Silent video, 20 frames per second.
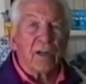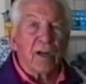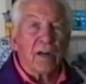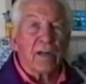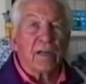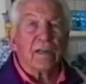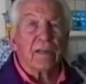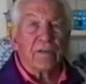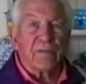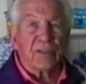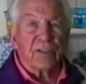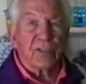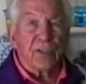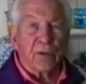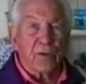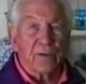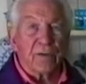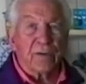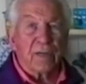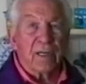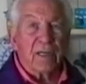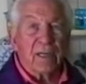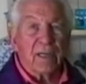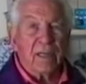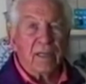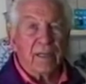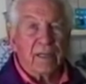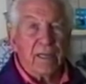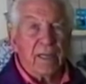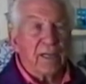art of its own.
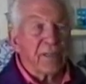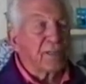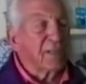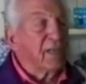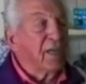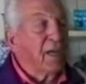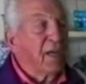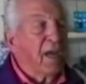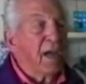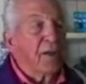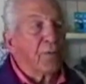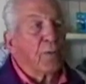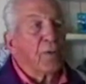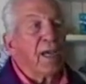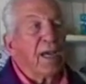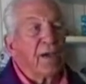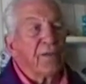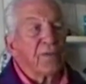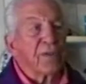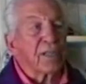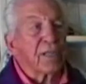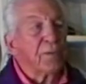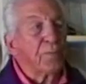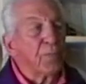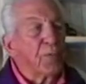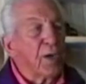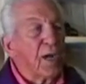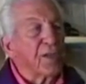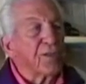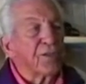Yes, and we have the
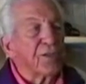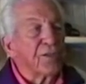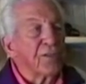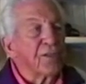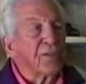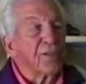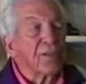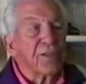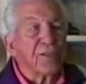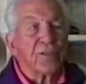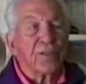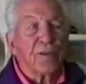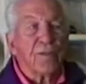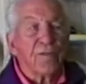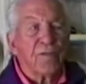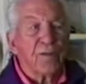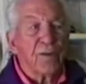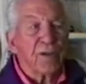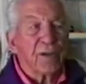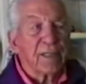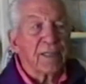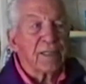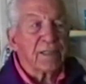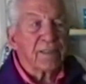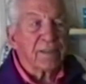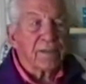compressors and so forth.